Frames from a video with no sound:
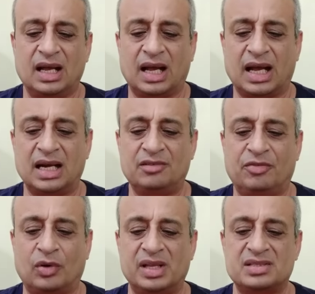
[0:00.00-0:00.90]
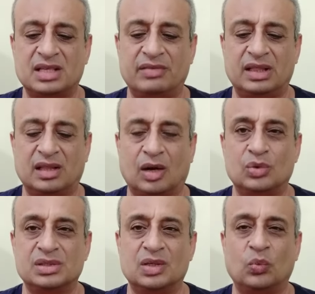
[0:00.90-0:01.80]
and
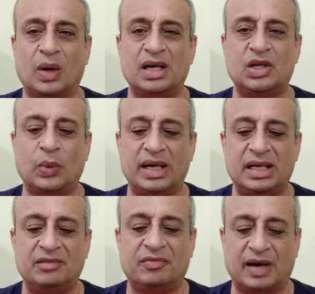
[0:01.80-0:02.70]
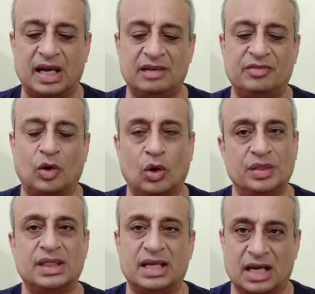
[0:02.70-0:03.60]
47,125
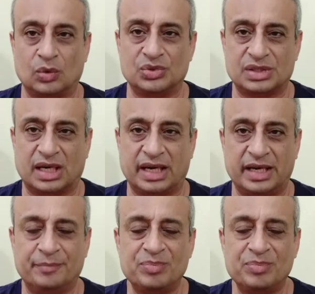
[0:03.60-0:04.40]
on the downside.